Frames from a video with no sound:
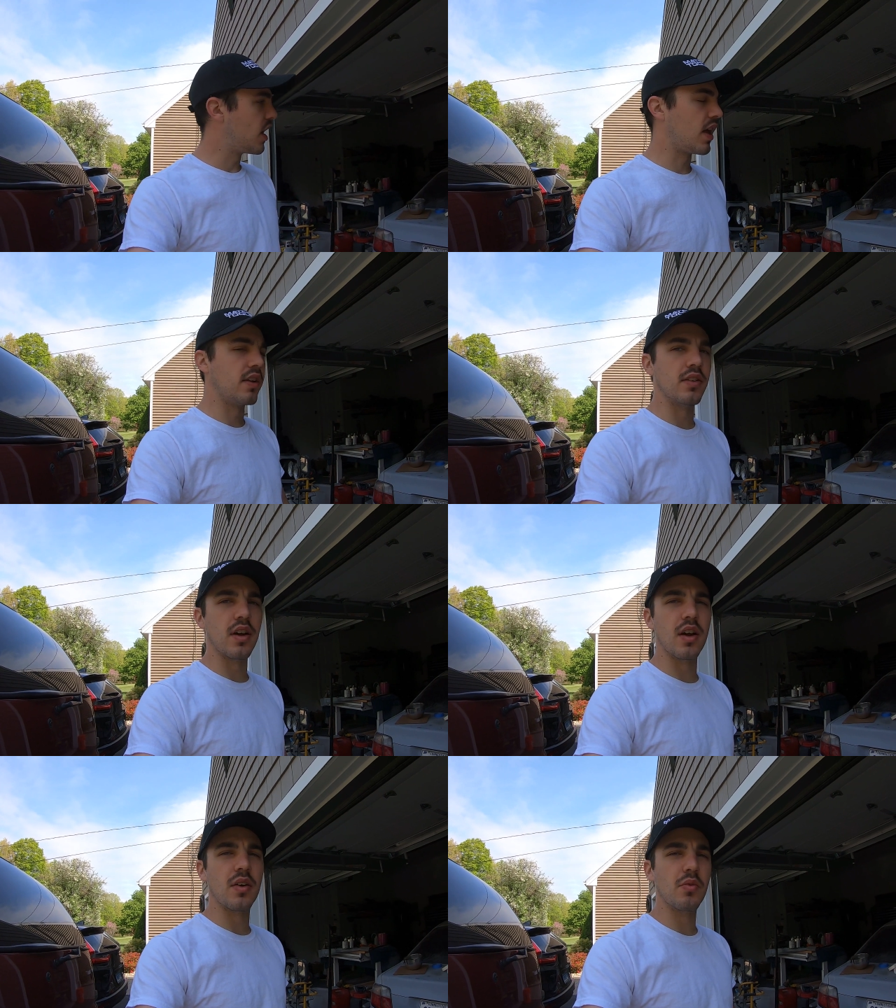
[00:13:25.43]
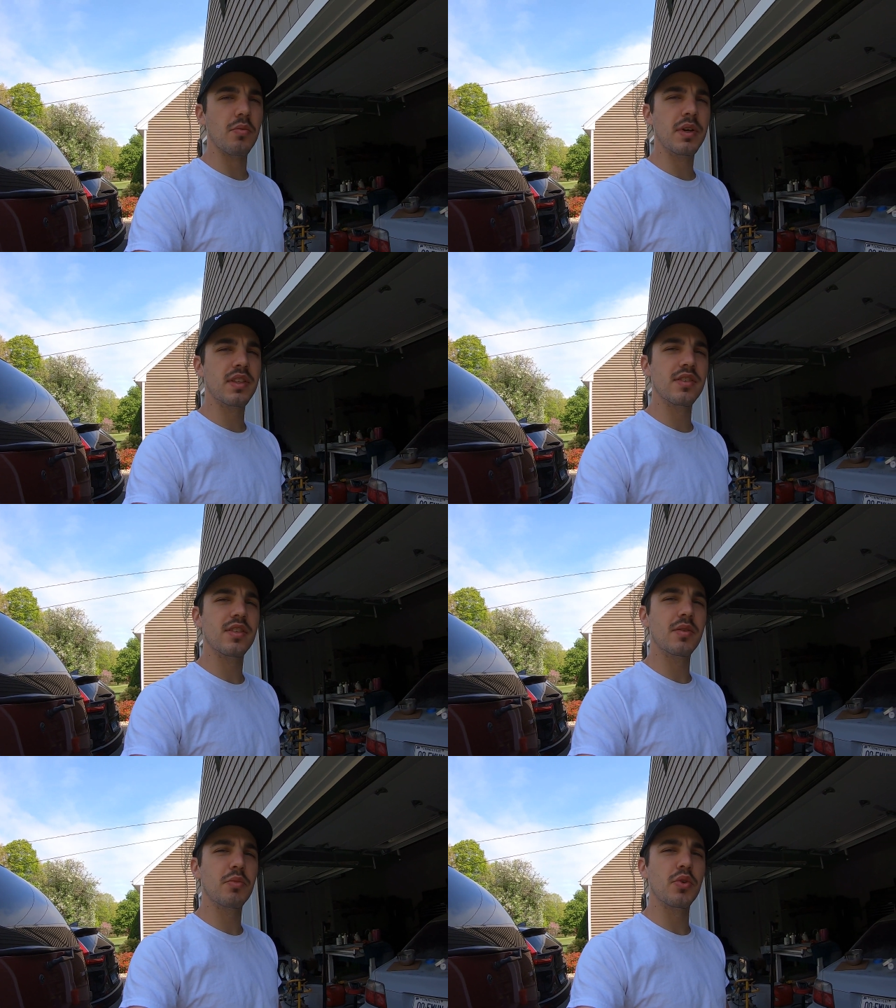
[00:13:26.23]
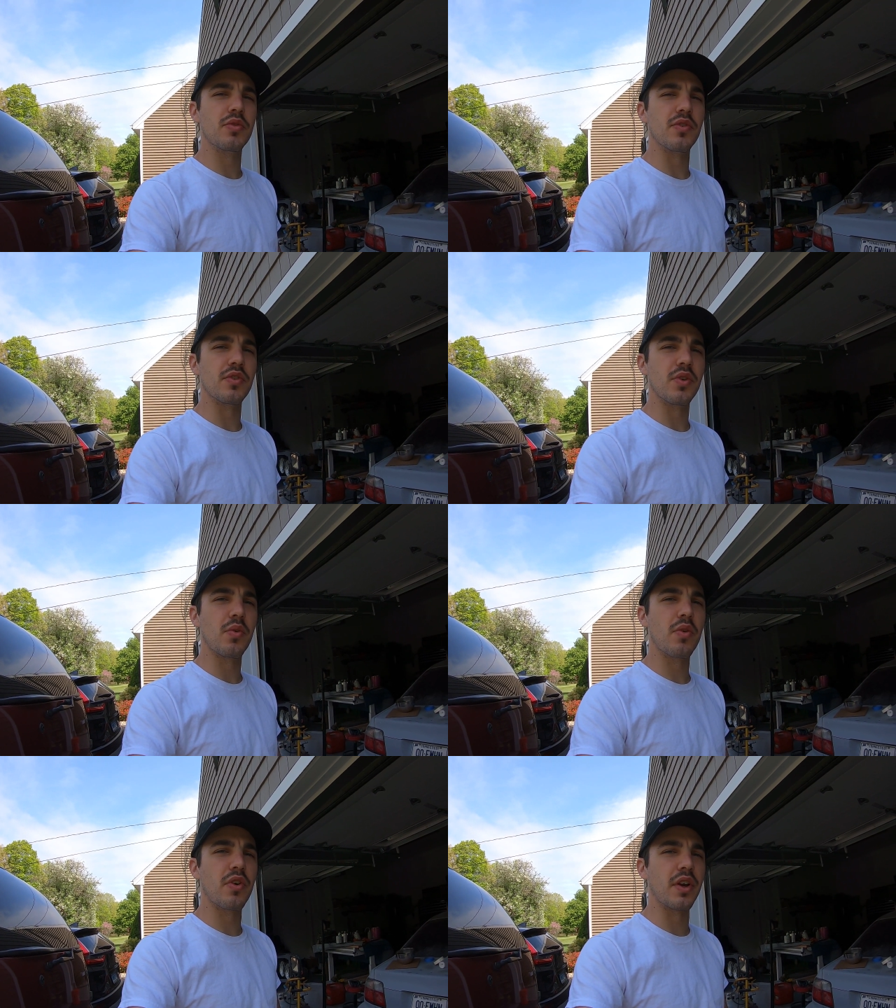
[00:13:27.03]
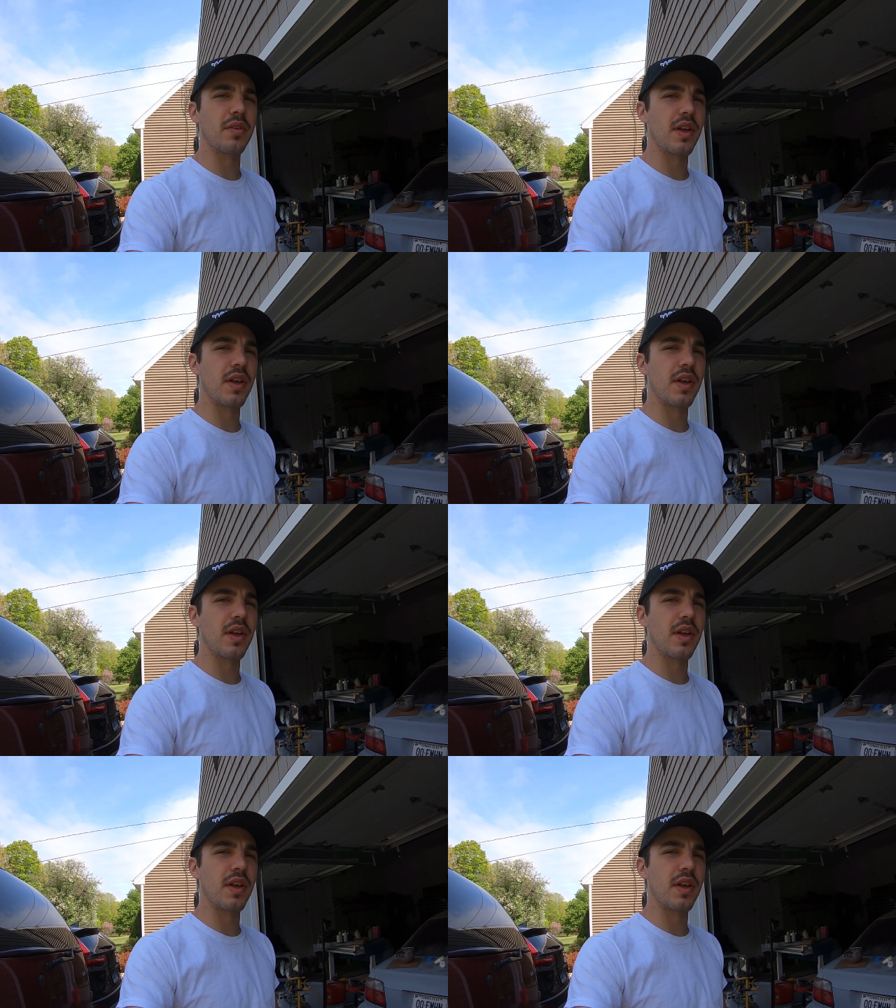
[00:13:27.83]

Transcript: and we'll make this thing beautiful, don't worry.